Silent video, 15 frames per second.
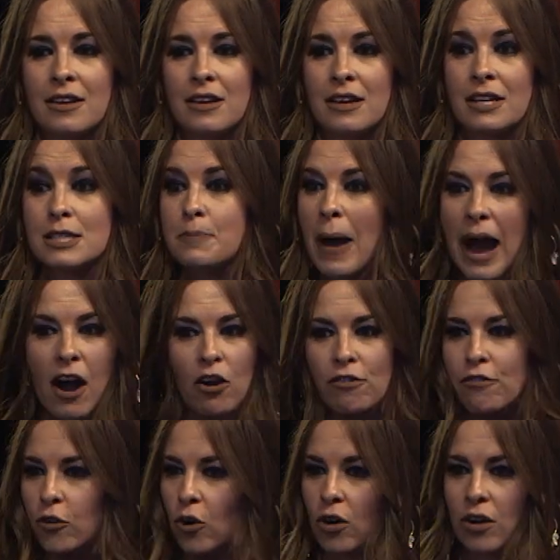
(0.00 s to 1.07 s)
It's
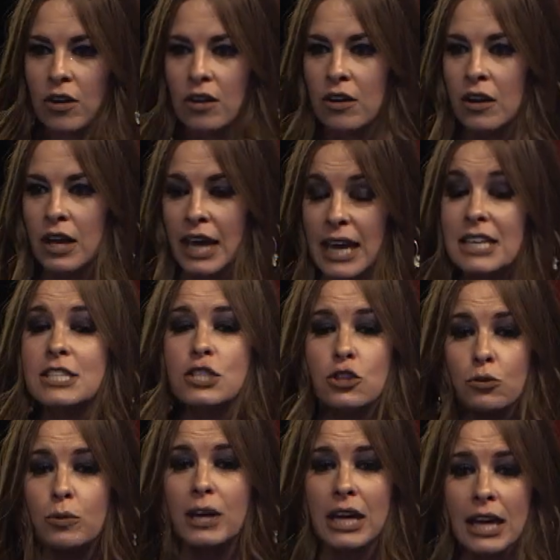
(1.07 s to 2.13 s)
powerful. Yeah. He's
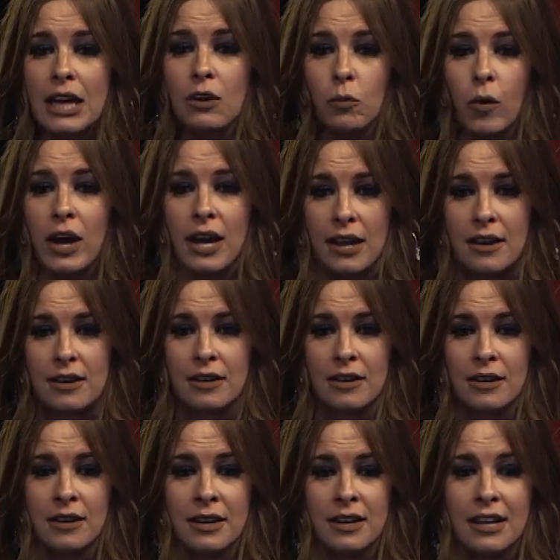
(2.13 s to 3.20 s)
three in one.
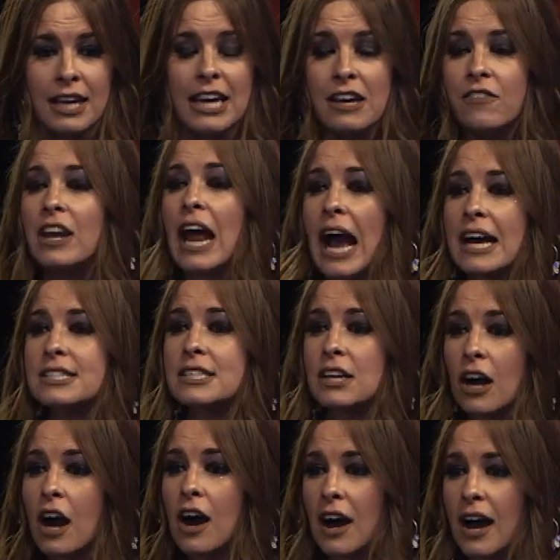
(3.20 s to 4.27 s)
Yeah. Even as
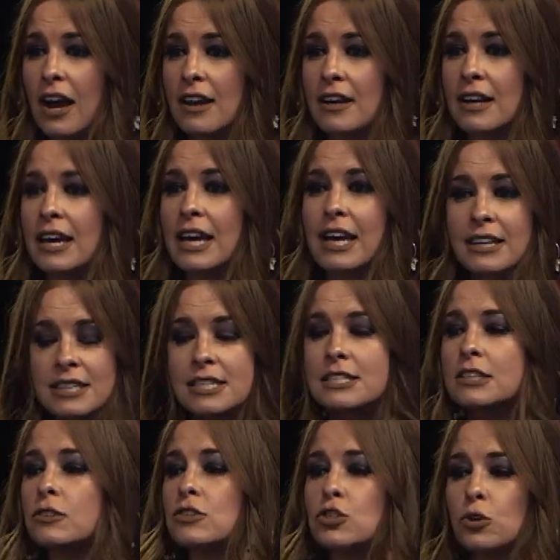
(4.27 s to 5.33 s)
God, he's
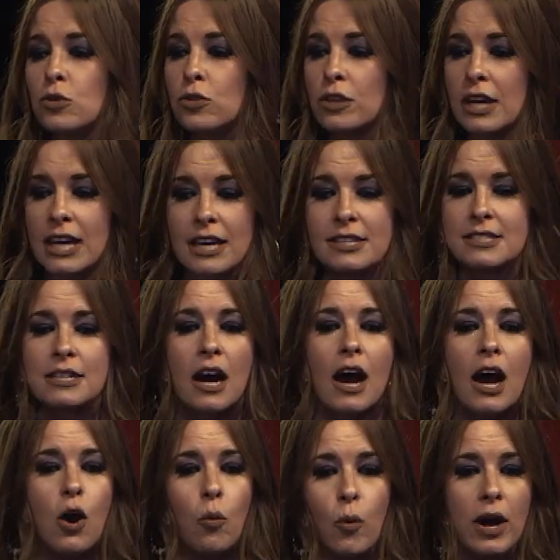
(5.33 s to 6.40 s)

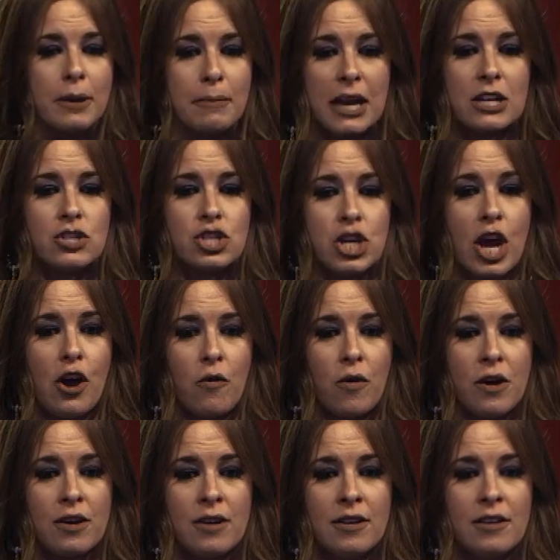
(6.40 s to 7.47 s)
not a one-man show.
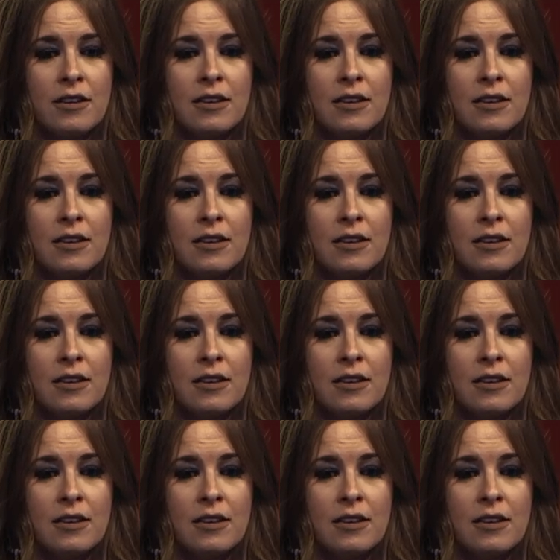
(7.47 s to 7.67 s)
Wow.